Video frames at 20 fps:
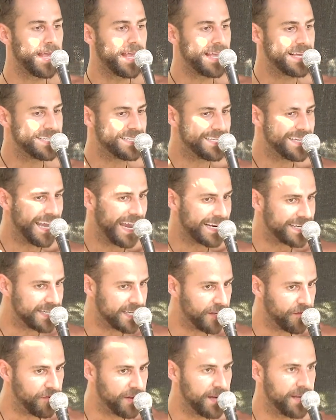is the
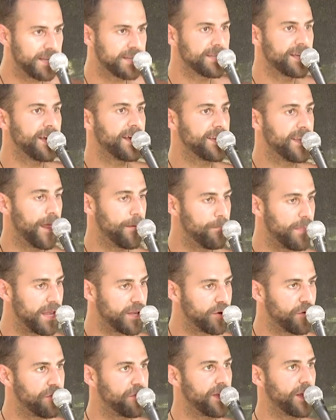activities that
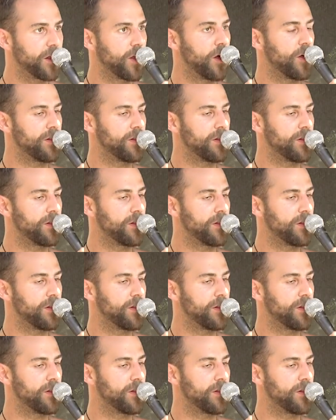make you feel